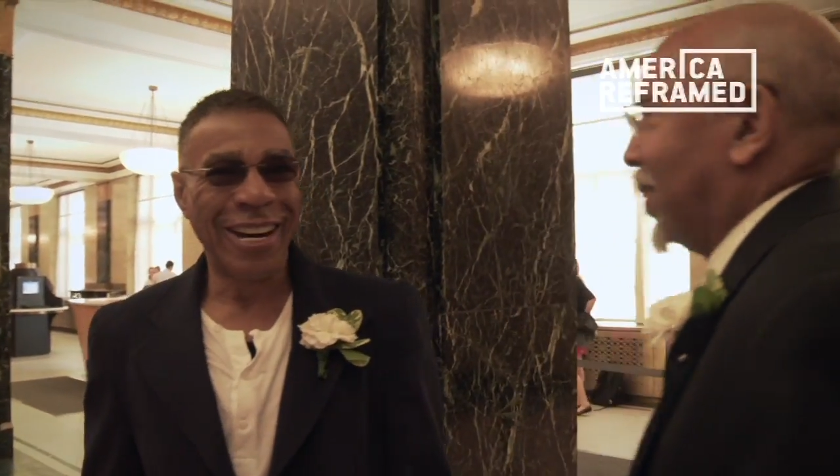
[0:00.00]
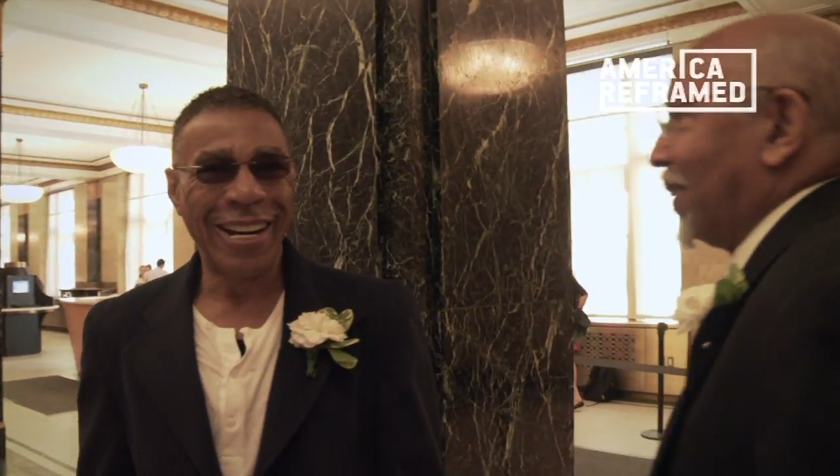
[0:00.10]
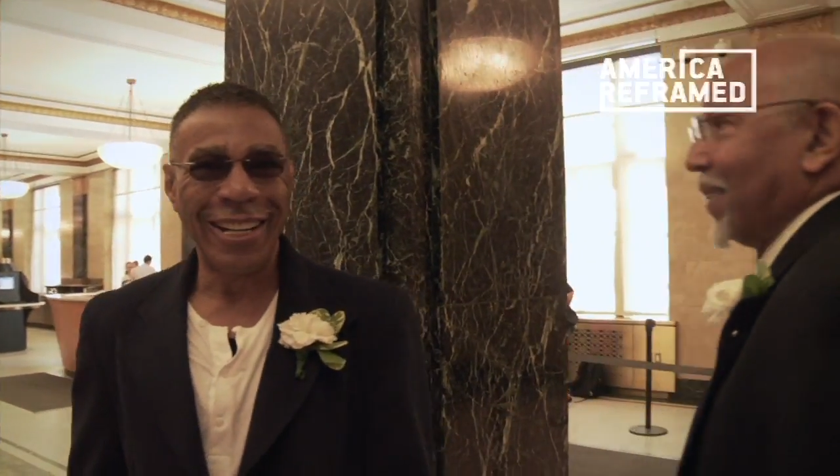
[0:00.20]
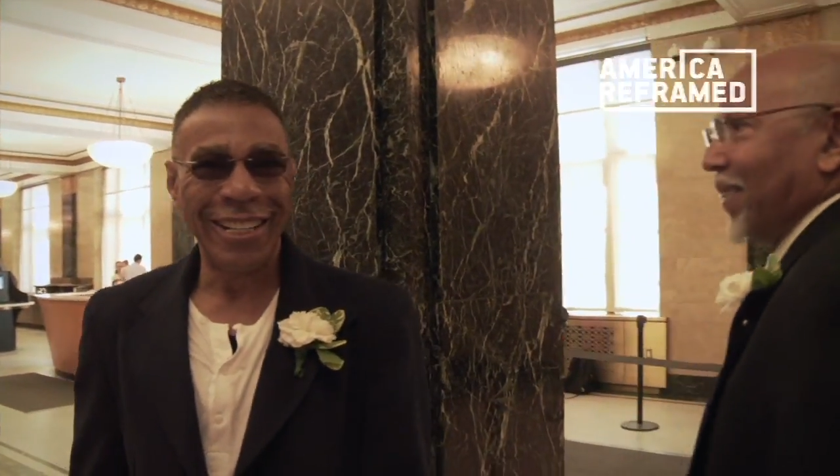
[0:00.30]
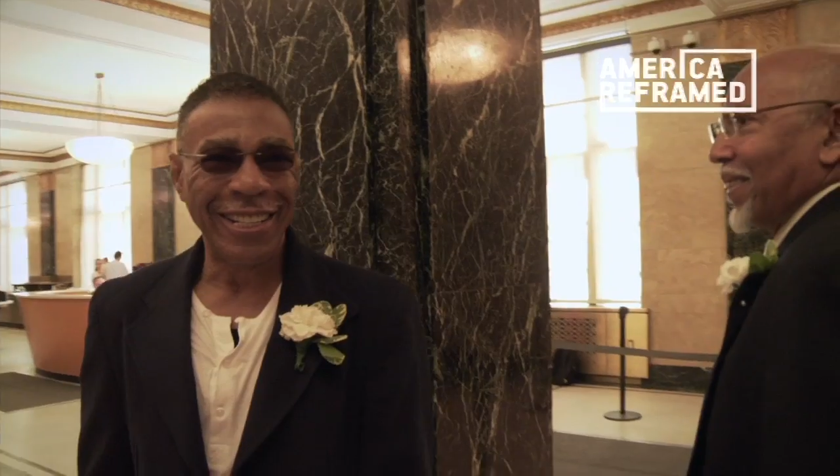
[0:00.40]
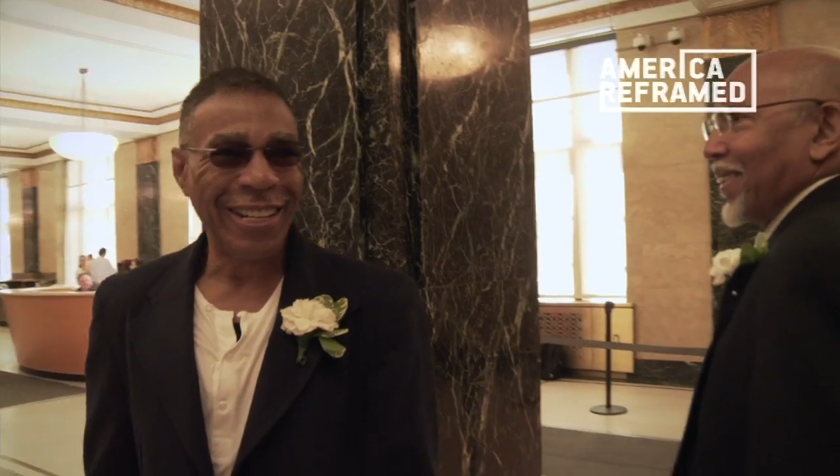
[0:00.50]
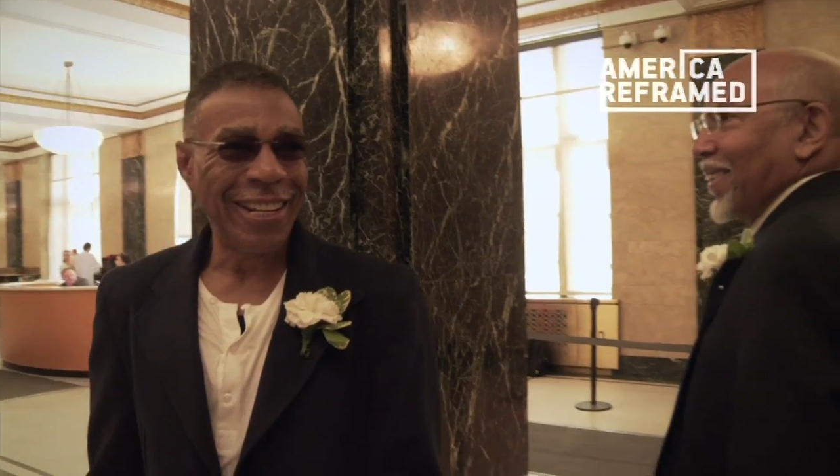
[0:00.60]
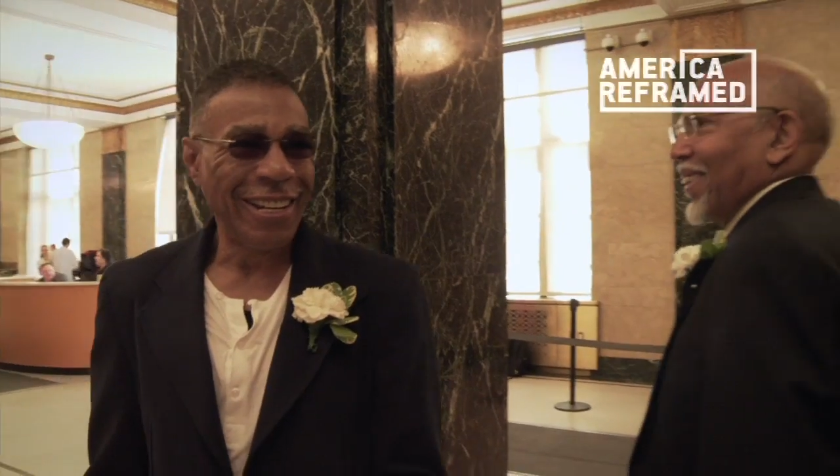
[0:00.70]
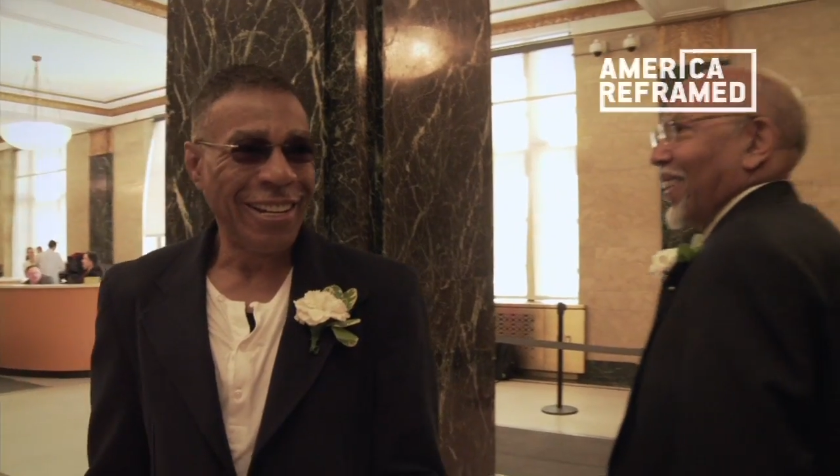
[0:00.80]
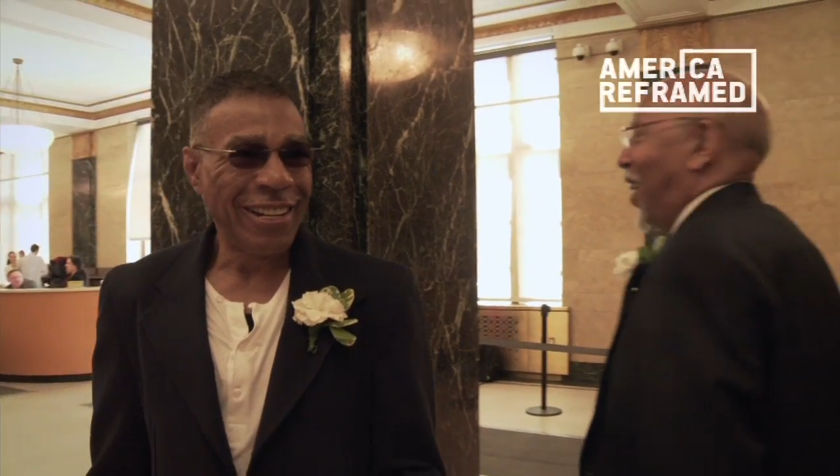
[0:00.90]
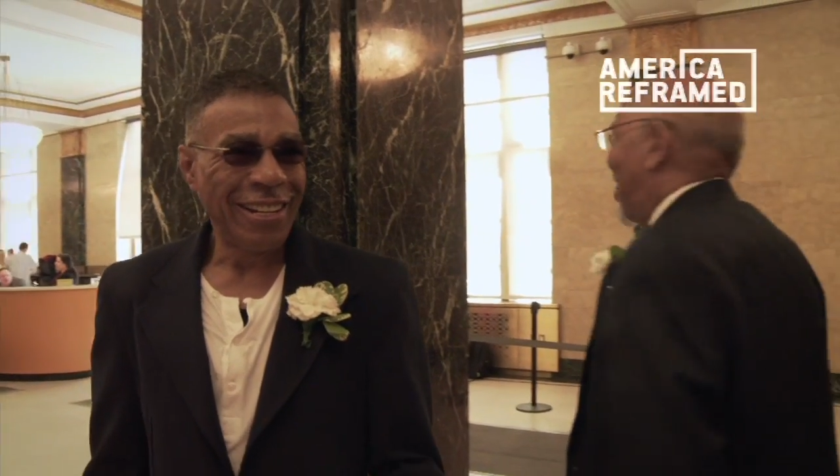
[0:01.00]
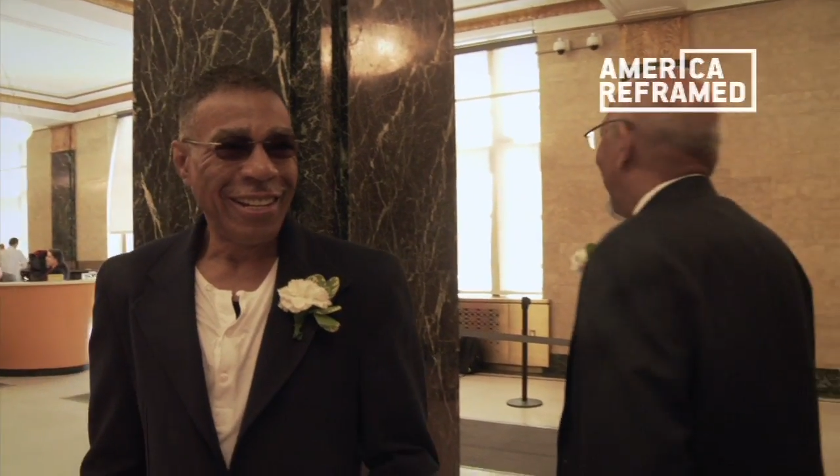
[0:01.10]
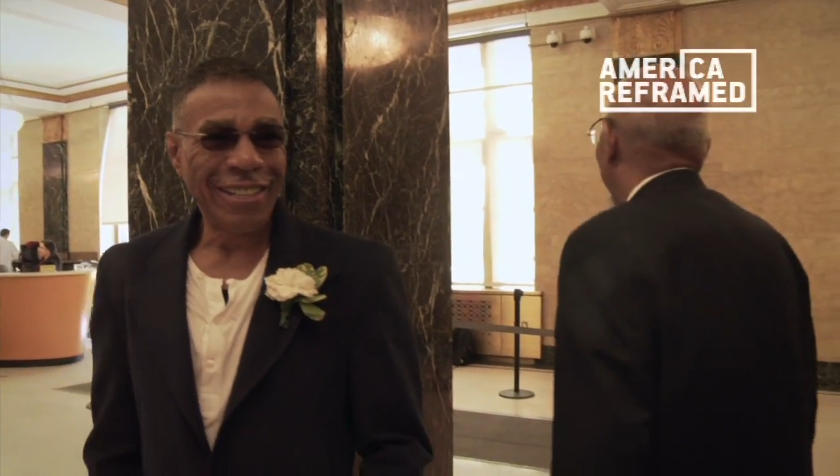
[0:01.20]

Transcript: guys. Oh,